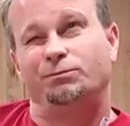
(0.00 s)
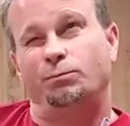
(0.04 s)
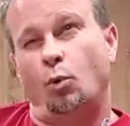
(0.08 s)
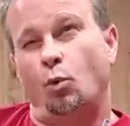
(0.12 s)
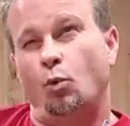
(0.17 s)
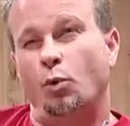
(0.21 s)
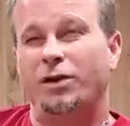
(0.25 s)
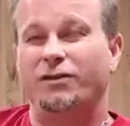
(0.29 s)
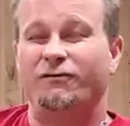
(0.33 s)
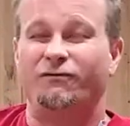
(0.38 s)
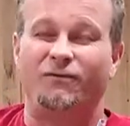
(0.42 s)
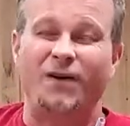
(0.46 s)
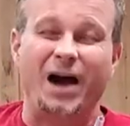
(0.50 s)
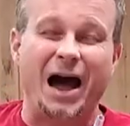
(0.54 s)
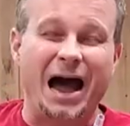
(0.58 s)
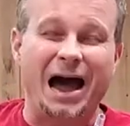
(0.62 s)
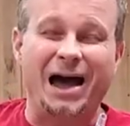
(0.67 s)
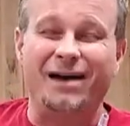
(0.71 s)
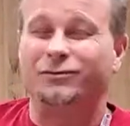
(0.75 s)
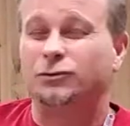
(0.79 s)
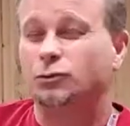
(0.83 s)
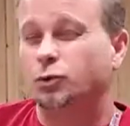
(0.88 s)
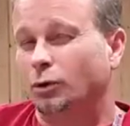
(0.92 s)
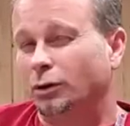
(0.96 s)

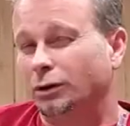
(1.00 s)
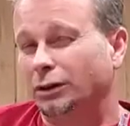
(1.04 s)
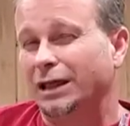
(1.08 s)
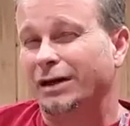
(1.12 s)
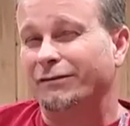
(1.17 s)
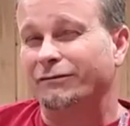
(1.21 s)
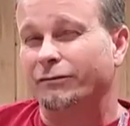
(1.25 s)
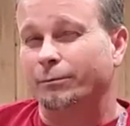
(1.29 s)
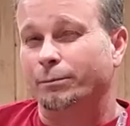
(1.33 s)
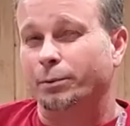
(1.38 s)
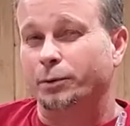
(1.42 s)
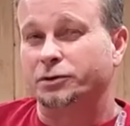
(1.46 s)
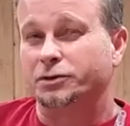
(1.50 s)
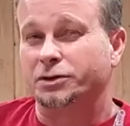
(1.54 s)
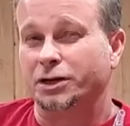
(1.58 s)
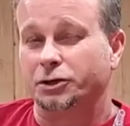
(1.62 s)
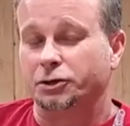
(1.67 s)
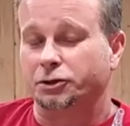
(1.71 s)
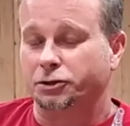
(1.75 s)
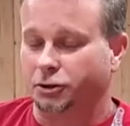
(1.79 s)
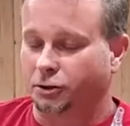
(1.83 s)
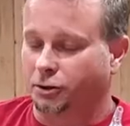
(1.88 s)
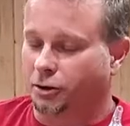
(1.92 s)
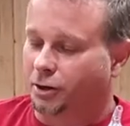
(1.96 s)
to 11%
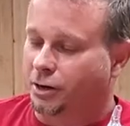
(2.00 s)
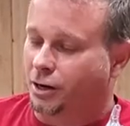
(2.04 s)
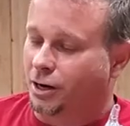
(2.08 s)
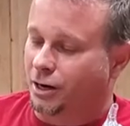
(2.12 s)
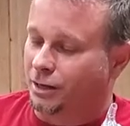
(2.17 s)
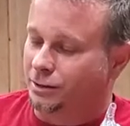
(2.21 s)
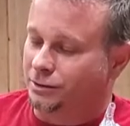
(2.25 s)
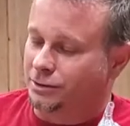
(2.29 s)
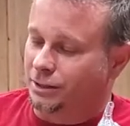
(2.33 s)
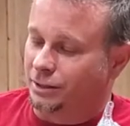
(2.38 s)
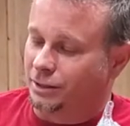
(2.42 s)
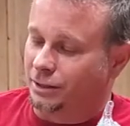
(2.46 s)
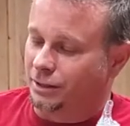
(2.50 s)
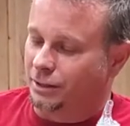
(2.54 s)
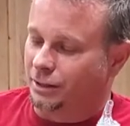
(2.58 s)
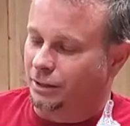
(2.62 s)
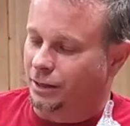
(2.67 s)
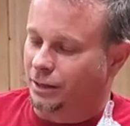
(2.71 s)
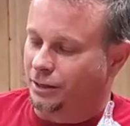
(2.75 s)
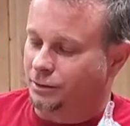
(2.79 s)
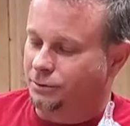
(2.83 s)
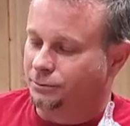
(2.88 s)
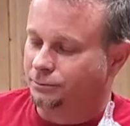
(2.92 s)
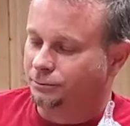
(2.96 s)
sugar content in
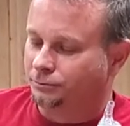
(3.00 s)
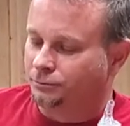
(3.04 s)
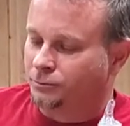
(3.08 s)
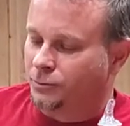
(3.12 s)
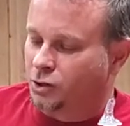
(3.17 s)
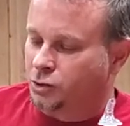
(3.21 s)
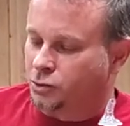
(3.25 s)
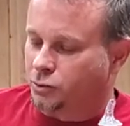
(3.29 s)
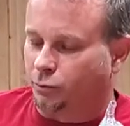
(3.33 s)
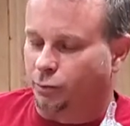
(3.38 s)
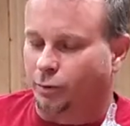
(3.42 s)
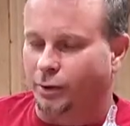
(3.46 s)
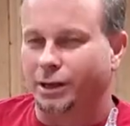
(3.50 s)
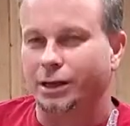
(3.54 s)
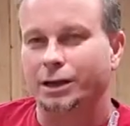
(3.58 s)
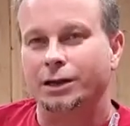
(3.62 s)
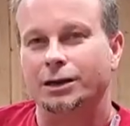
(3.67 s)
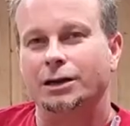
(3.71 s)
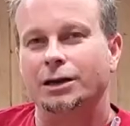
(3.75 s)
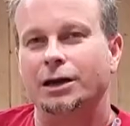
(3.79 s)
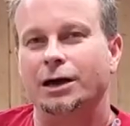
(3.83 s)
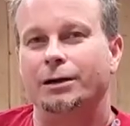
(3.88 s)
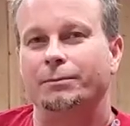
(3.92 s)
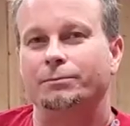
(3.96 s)
this. So we're
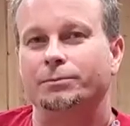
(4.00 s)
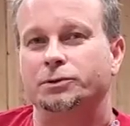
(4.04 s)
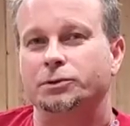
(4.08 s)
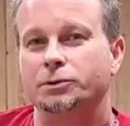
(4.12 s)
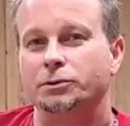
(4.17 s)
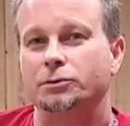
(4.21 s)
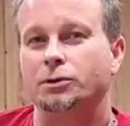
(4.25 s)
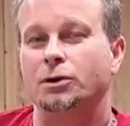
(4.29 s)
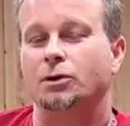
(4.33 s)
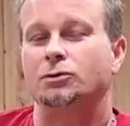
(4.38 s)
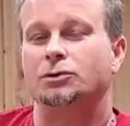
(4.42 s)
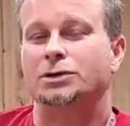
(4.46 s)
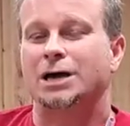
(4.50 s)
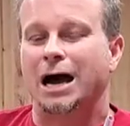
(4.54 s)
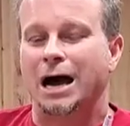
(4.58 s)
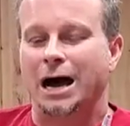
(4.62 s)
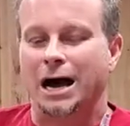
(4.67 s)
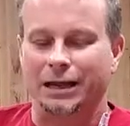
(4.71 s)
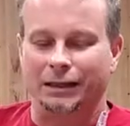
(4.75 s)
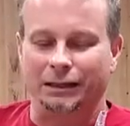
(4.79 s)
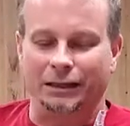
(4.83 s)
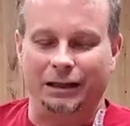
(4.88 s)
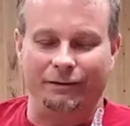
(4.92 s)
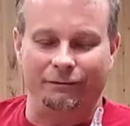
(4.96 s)
getting up to those
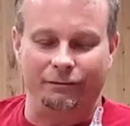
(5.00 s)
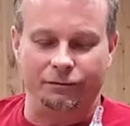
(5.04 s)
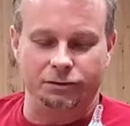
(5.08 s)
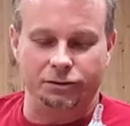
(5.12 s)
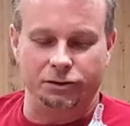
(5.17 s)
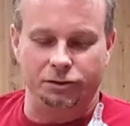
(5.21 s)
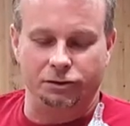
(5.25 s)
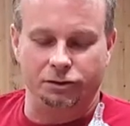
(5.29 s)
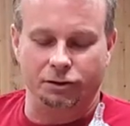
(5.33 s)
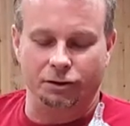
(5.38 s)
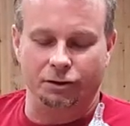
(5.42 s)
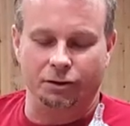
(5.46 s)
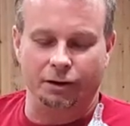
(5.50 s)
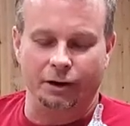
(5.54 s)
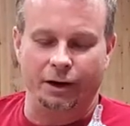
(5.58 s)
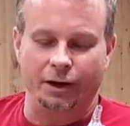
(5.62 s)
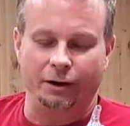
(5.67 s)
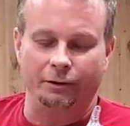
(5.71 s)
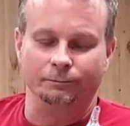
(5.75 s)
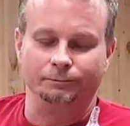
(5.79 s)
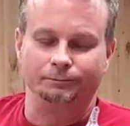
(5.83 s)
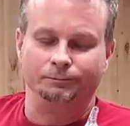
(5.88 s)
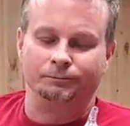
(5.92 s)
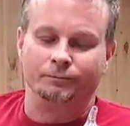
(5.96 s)
high levels of sugar
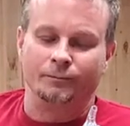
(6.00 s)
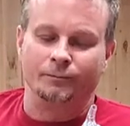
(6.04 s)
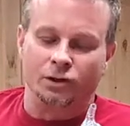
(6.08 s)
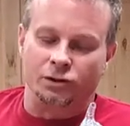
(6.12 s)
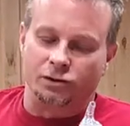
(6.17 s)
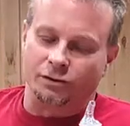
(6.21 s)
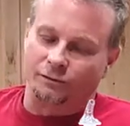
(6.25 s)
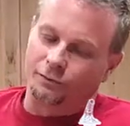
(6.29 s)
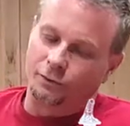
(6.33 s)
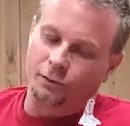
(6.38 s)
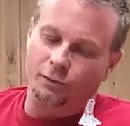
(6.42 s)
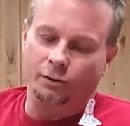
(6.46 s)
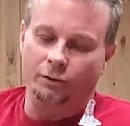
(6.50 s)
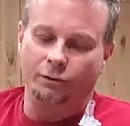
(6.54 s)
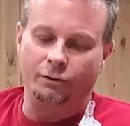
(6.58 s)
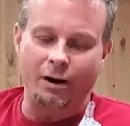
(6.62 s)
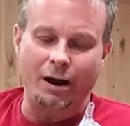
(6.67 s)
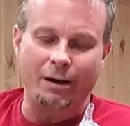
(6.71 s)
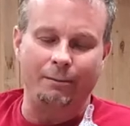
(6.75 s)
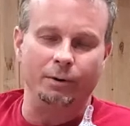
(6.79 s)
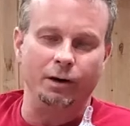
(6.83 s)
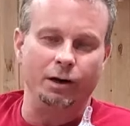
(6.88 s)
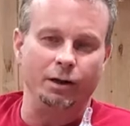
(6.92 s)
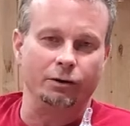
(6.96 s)
here. So if you want to
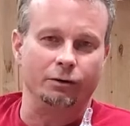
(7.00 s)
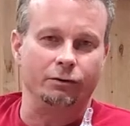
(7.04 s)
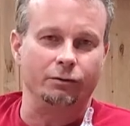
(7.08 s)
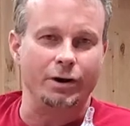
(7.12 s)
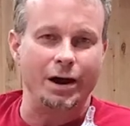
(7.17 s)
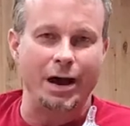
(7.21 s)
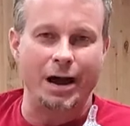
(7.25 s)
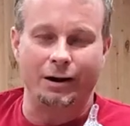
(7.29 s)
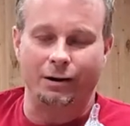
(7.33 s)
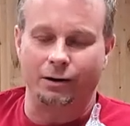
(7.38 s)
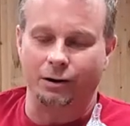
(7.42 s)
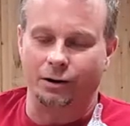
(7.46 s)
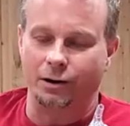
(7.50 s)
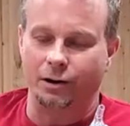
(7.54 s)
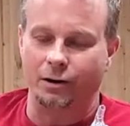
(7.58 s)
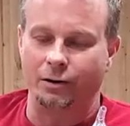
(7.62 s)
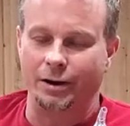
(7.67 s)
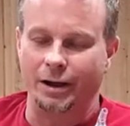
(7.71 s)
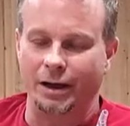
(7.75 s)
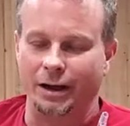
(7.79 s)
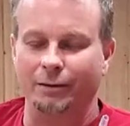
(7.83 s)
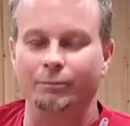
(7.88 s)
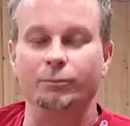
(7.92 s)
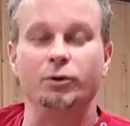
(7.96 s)
grab another cracker, go
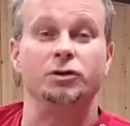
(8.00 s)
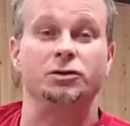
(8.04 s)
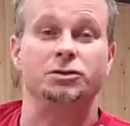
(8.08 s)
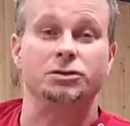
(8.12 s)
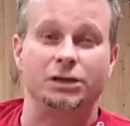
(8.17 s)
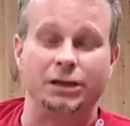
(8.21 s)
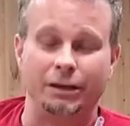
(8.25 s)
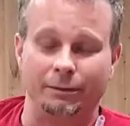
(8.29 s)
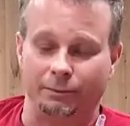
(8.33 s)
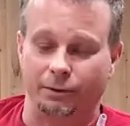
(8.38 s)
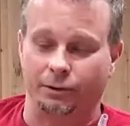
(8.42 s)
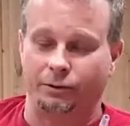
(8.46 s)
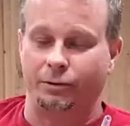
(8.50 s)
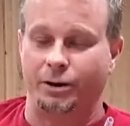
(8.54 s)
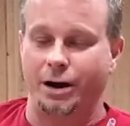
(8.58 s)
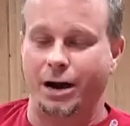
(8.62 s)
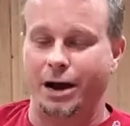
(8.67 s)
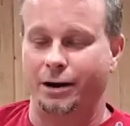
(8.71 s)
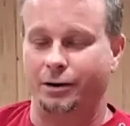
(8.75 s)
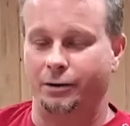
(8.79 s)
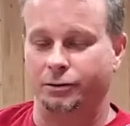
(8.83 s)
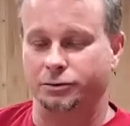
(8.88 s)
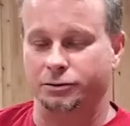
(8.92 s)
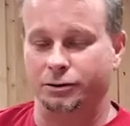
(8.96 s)
ahead. I'm going to skip the
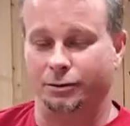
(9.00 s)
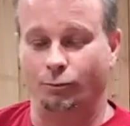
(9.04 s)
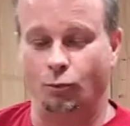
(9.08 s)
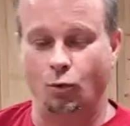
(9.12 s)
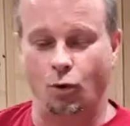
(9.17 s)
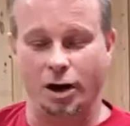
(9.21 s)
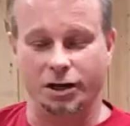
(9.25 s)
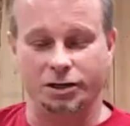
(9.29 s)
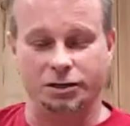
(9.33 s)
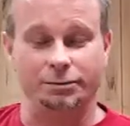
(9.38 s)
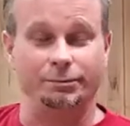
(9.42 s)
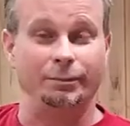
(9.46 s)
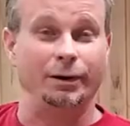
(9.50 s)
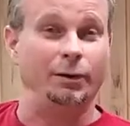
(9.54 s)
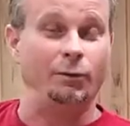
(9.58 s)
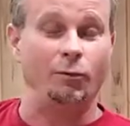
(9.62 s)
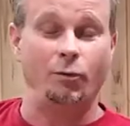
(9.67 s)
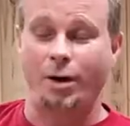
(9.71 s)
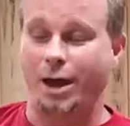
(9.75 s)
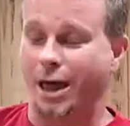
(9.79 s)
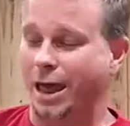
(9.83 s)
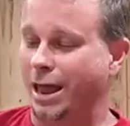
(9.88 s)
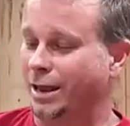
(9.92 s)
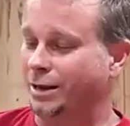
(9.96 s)
crackers. I'm watching my
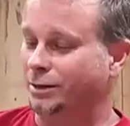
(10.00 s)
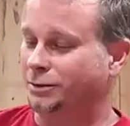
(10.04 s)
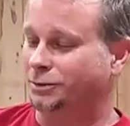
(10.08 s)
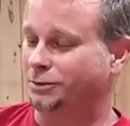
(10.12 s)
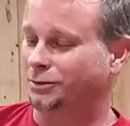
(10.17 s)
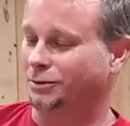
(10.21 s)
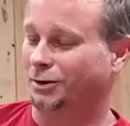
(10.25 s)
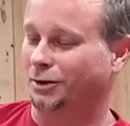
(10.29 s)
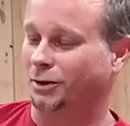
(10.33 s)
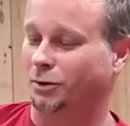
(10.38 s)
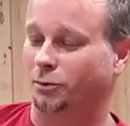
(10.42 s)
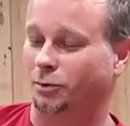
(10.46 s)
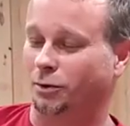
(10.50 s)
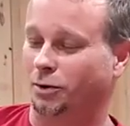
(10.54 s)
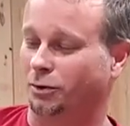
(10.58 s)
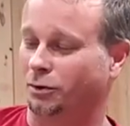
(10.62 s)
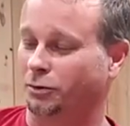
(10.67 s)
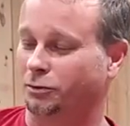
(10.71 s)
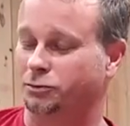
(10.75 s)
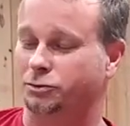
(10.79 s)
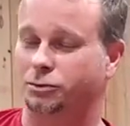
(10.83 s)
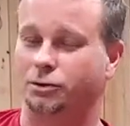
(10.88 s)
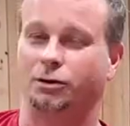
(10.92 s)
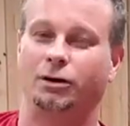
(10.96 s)
weight, so I don't want all
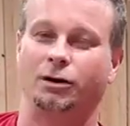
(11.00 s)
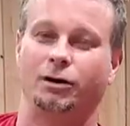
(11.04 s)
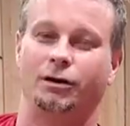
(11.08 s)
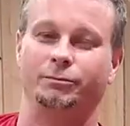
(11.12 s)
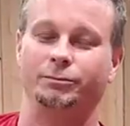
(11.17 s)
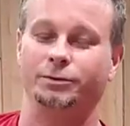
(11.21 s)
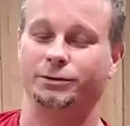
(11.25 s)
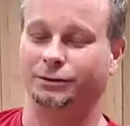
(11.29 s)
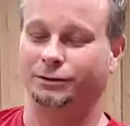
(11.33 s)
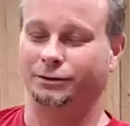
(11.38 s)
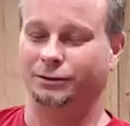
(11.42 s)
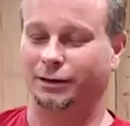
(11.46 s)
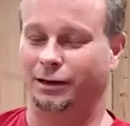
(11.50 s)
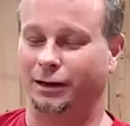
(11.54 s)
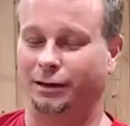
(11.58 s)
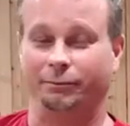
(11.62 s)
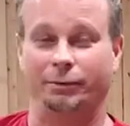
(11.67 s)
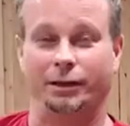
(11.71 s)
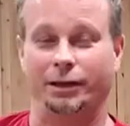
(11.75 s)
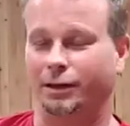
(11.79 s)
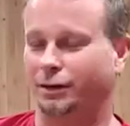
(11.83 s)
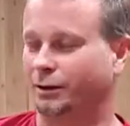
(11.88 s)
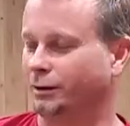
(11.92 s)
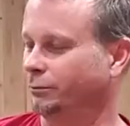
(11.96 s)
those carbs. No, I'm
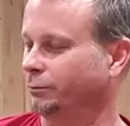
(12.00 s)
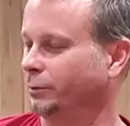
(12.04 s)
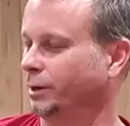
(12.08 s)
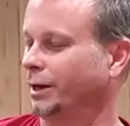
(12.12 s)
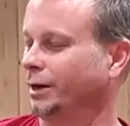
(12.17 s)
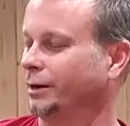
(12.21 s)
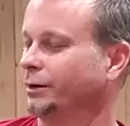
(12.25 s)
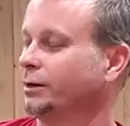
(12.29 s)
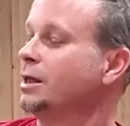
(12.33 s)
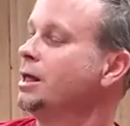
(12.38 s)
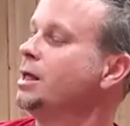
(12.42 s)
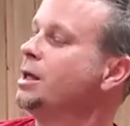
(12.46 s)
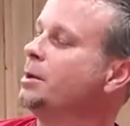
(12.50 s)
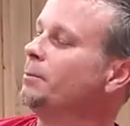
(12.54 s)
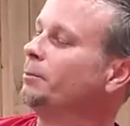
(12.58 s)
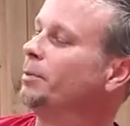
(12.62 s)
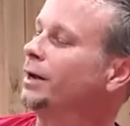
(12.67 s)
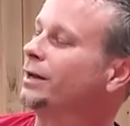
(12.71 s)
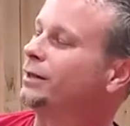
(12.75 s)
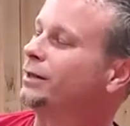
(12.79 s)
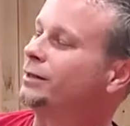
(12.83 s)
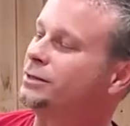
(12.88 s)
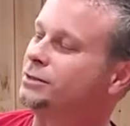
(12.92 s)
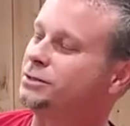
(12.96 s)
kidding. I'm not.
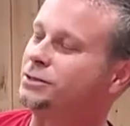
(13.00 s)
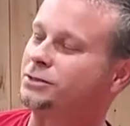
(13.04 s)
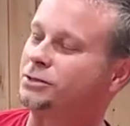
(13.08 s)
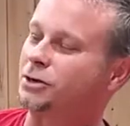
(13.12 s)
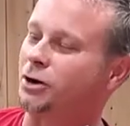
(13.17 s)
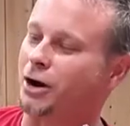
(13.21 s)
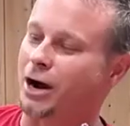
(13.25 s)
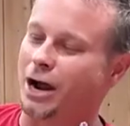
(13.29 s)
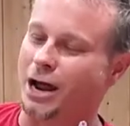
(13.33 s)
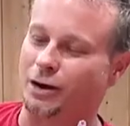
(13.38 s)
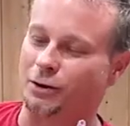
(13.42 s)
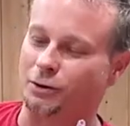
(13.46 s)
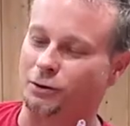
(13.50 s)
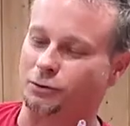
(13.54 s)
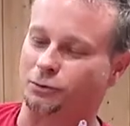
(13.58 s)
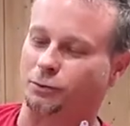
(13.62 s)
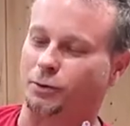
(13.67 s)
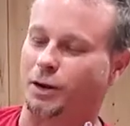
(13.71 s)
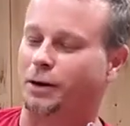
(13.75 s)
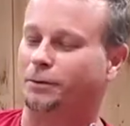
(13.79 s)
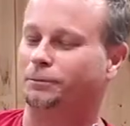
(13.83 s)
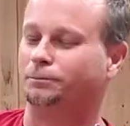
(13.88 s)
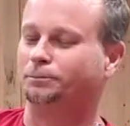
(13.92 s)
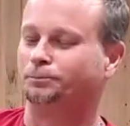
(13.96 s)
But this is our Hatteras
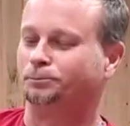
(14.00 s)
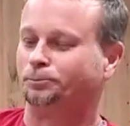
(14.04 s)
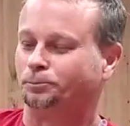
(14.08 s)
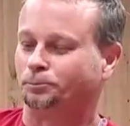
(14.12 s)
Red.